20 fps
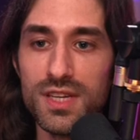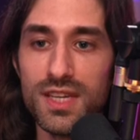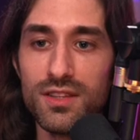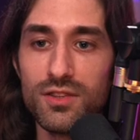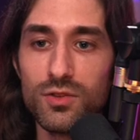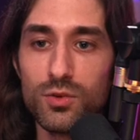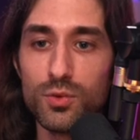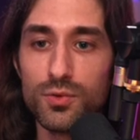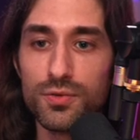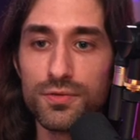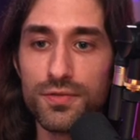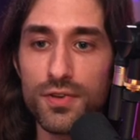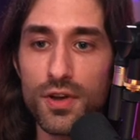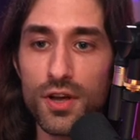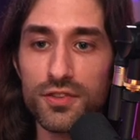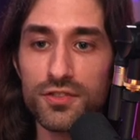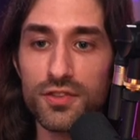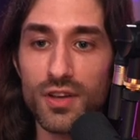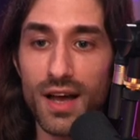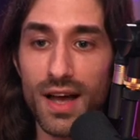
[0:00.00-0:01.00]
need to
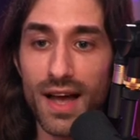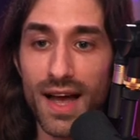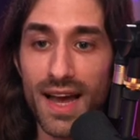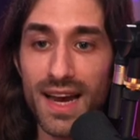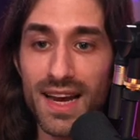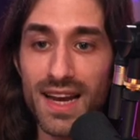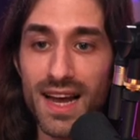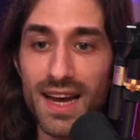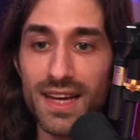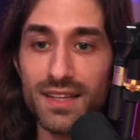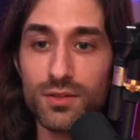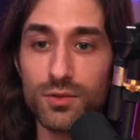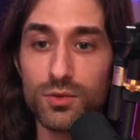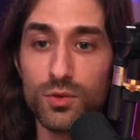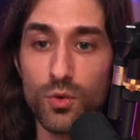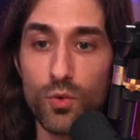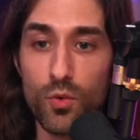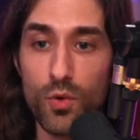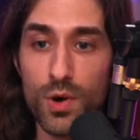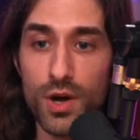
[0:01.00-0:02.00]
first highlight
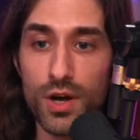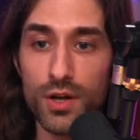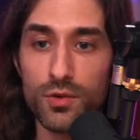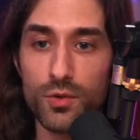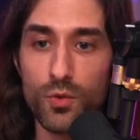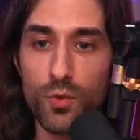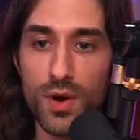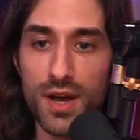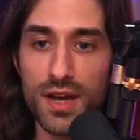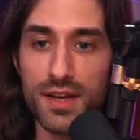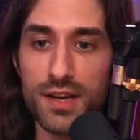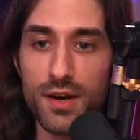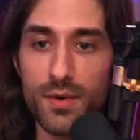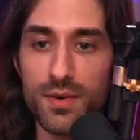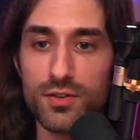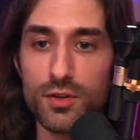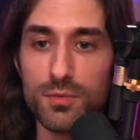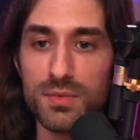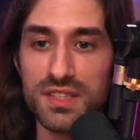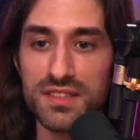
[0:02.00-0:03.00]
the word where there
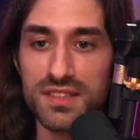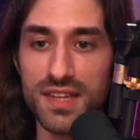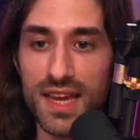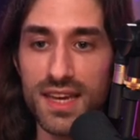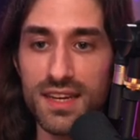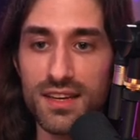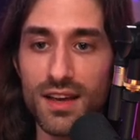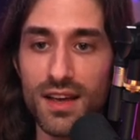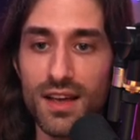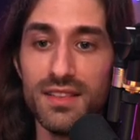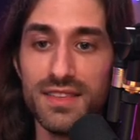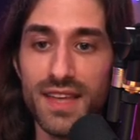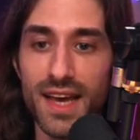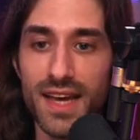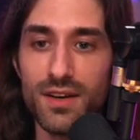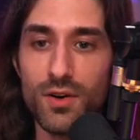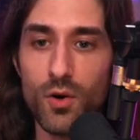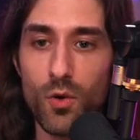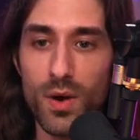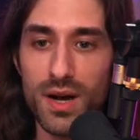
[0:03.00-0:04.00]
is a mistake,
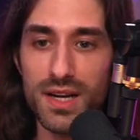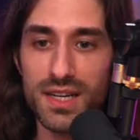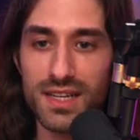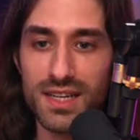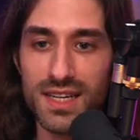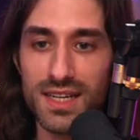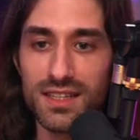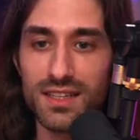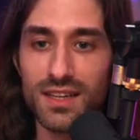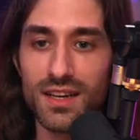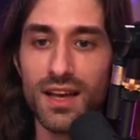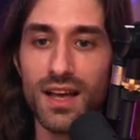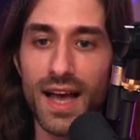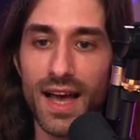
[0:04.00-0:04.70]
then right-click,